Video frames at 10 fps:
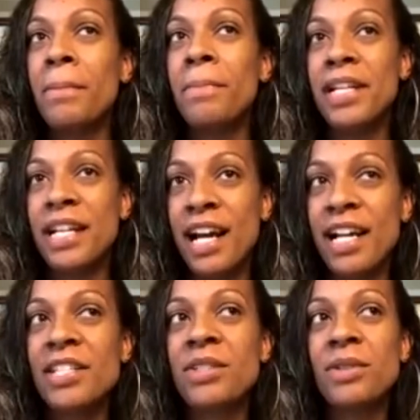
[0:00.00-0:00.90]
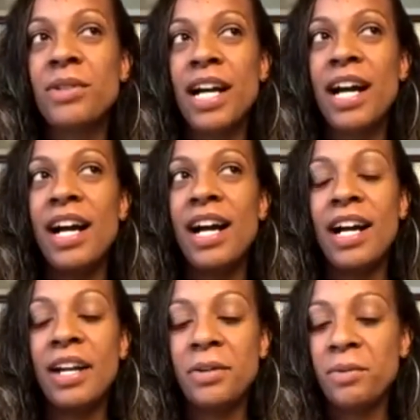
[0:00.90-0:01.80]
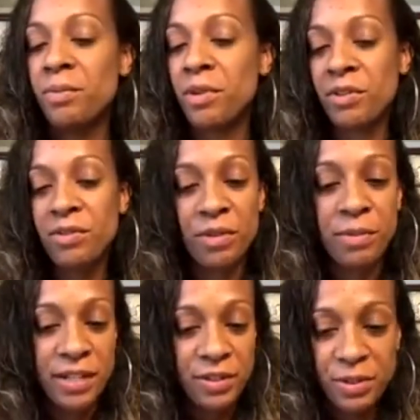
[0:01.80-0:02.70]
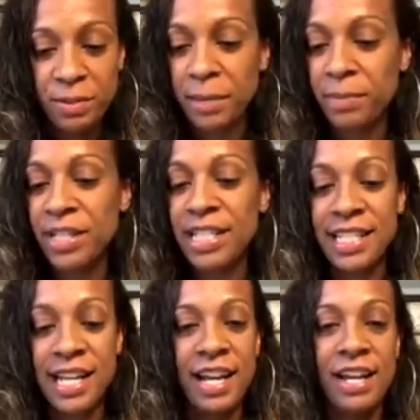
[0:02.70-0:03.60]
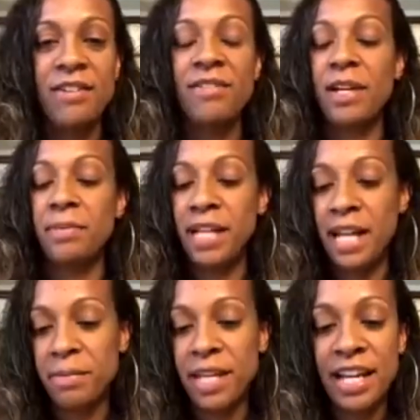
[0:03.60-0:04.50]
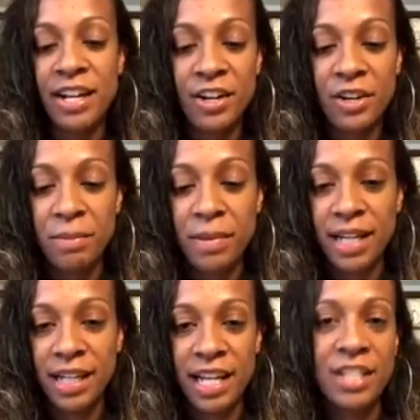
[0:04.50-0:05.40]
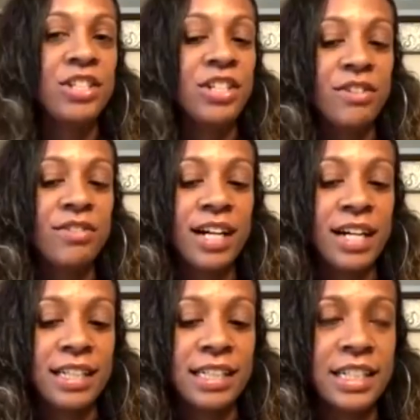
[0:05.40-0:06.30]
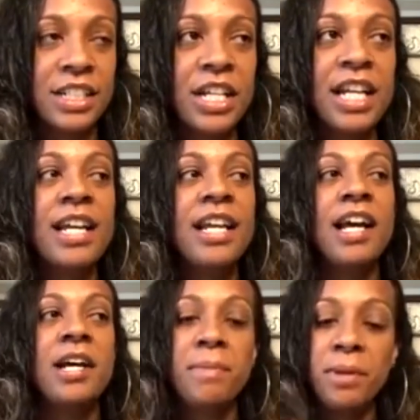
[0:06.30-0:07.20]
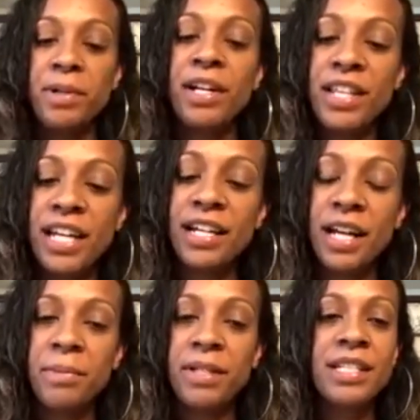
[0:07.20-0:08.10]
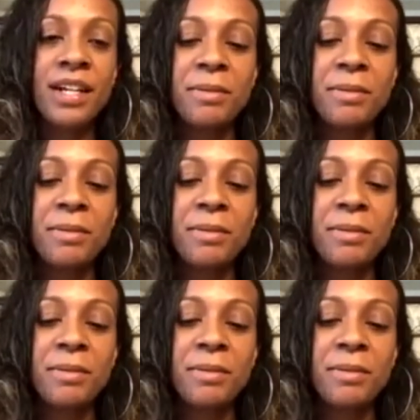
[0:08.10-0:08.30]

but in high school, I wrote for my newspaper staff. I became the editor my last year of college. Um, I went on that, I mean, sorry,